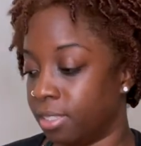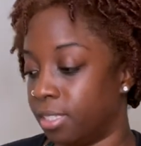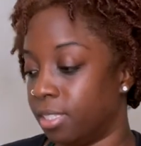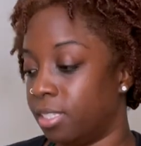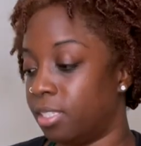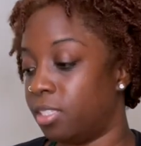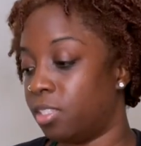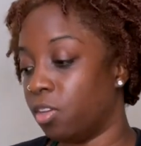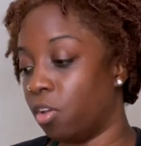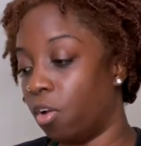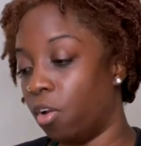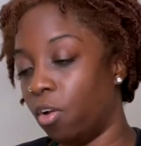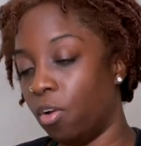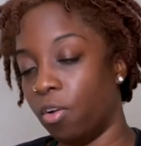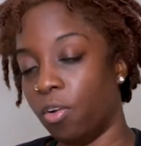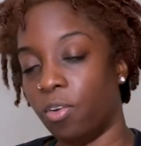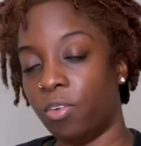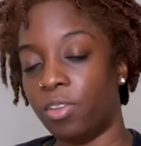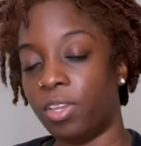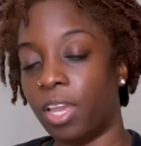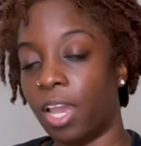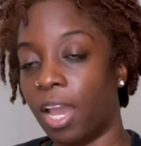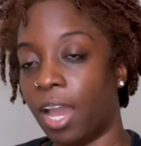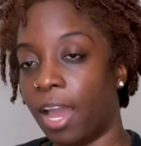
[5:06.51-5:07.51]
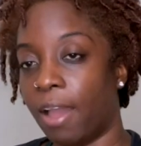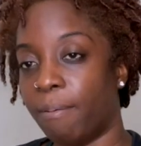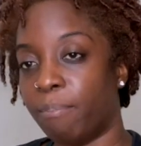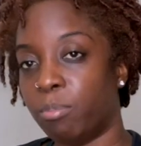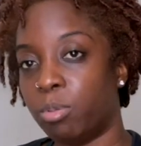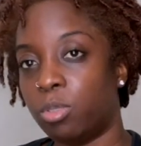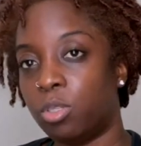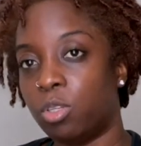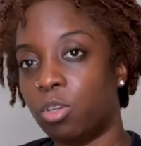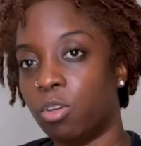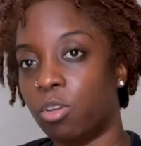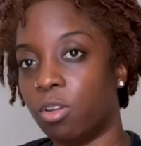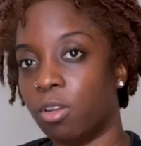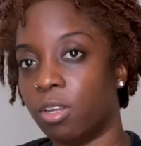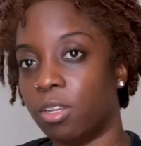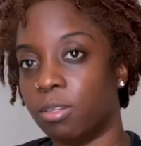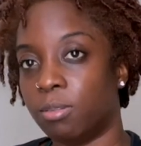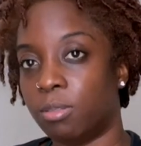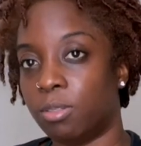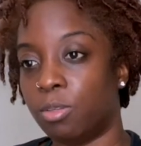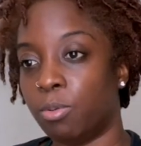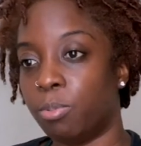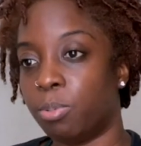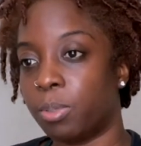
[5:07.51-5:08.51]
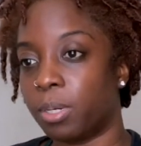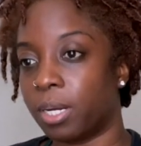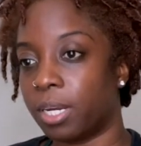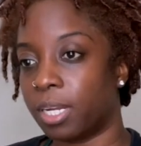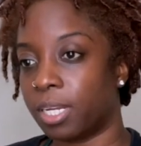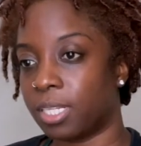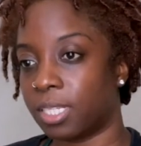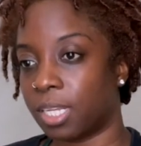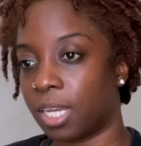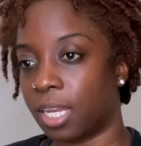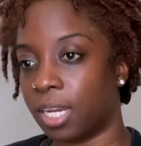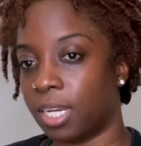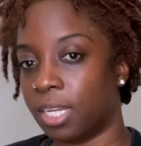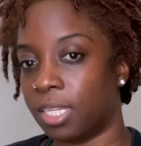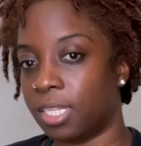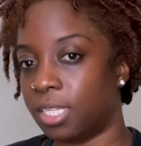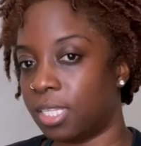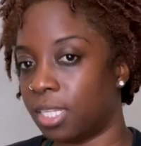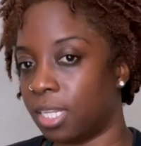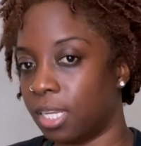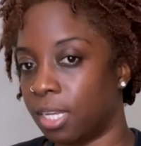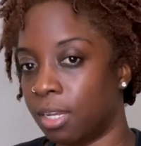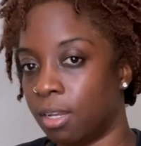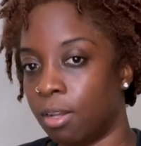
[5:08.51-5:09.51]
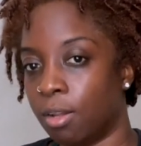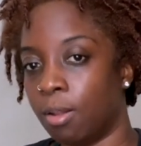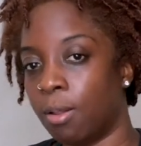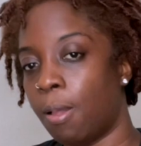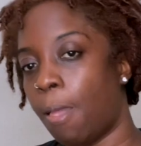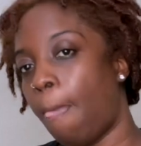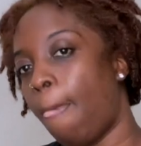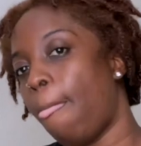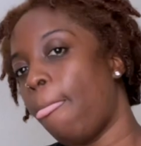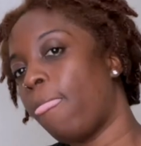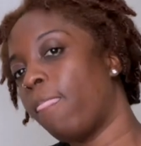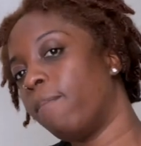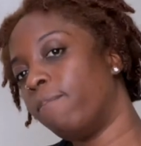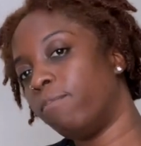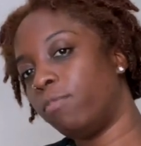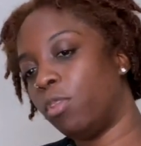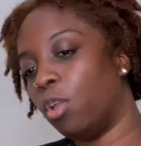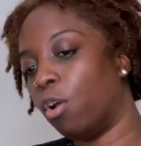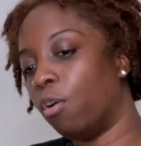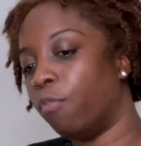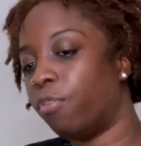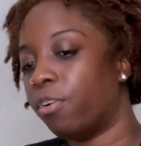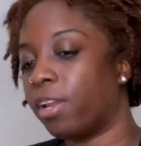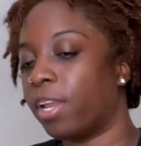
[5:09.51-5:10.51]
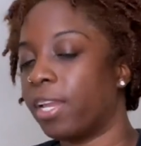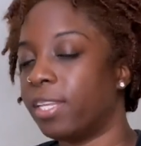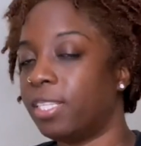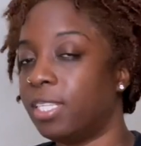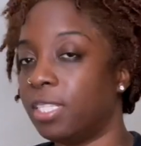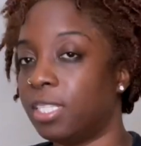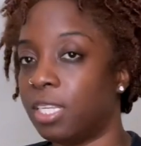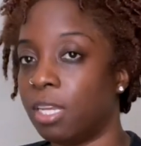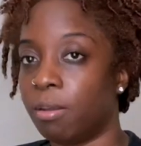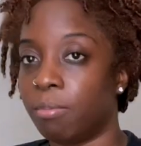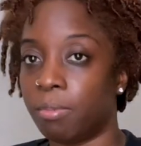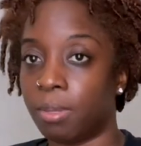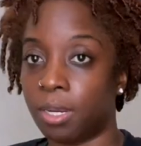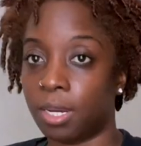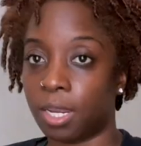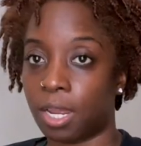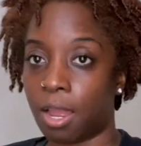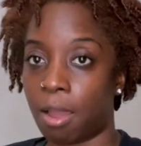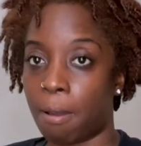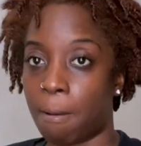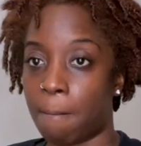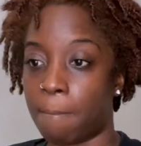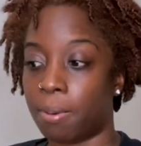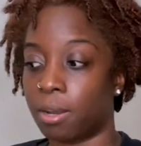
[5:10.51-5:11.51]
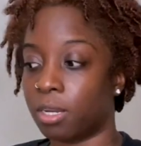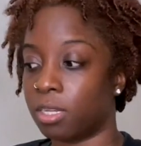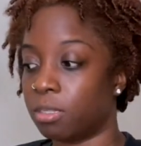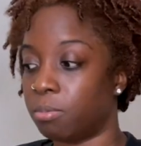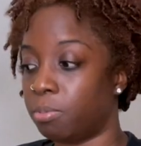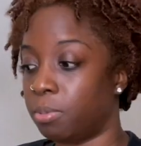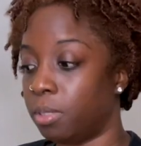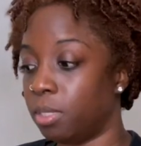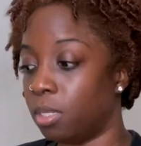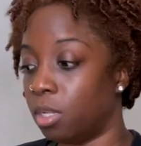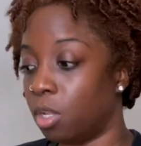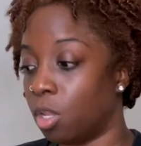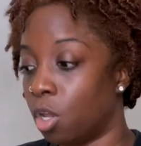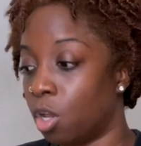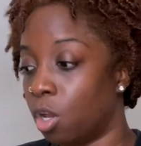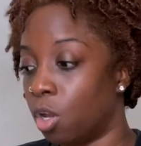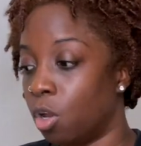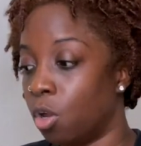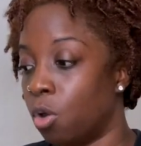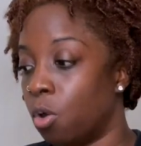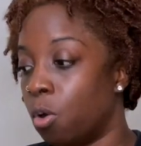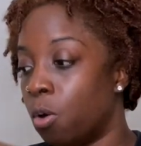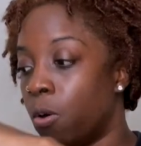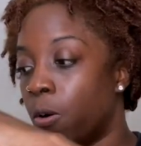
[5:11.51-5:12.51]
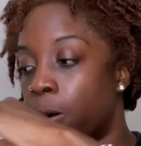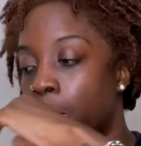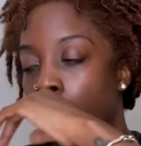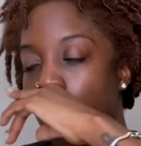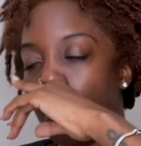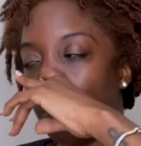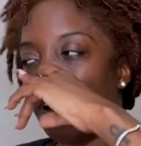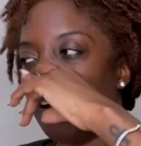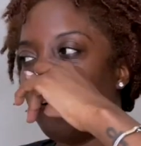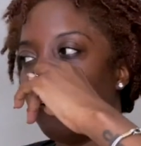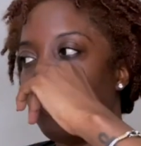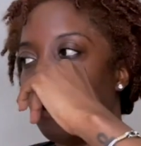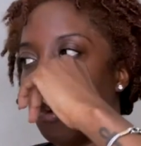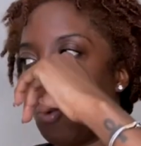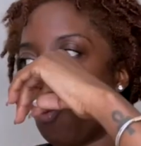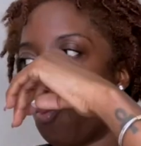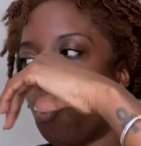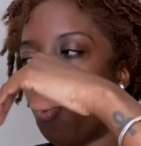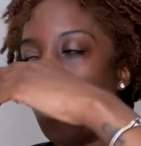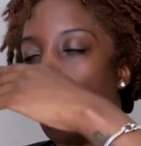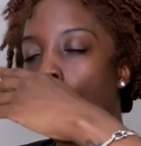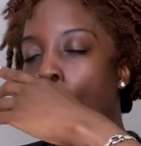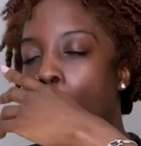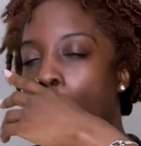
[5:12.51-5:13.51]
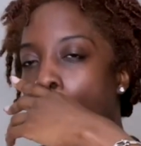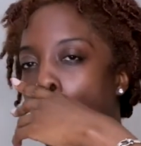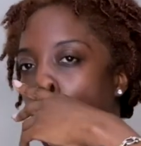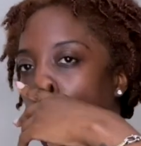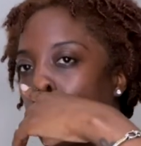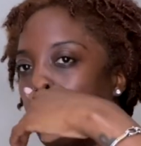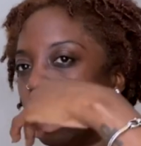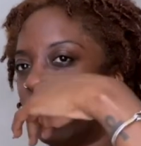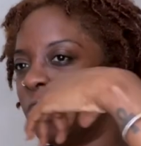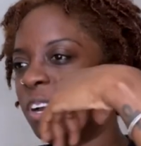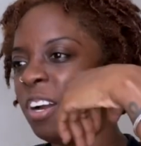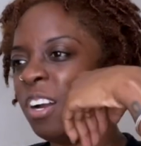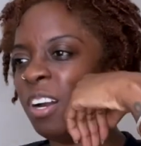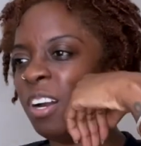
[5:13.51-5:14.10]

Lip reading: So yeah, I'm super excited still. Don't forget to tell me in the comment box below what